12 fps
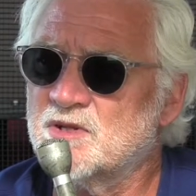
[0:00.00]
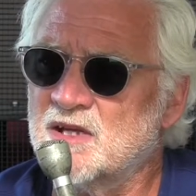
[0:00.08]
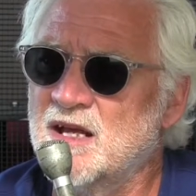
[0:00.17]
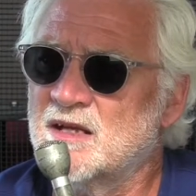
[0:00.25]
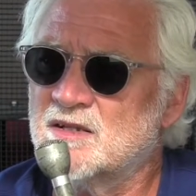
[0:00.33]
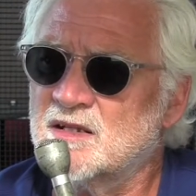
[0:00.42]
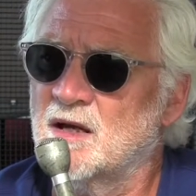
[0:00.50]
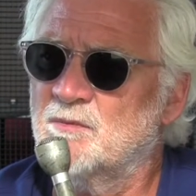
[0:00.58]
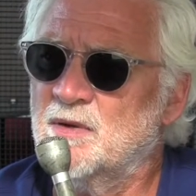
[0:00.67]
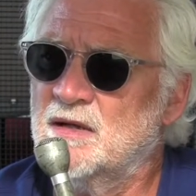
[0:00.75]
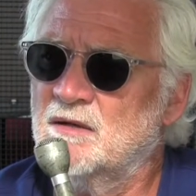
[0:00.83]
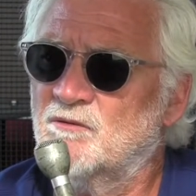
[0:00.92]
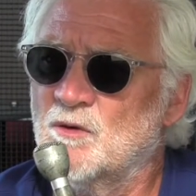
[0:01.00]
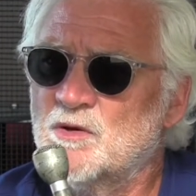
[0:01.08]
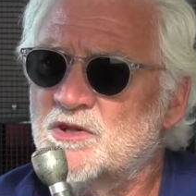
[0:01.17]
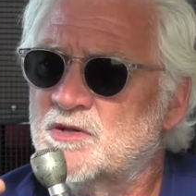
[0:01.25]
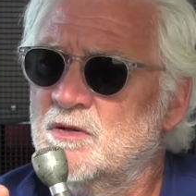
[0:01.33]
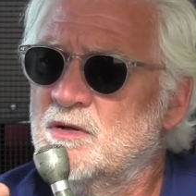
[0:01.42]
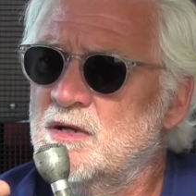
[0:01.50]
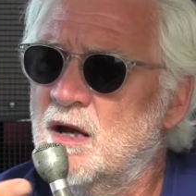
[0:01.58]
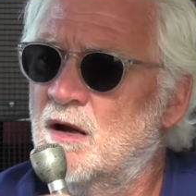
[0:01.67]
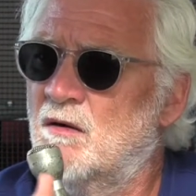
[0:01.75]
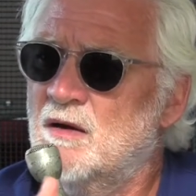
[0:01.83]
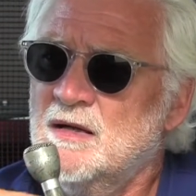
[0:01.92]
saying something from the
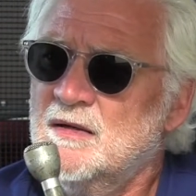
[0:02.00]
studio.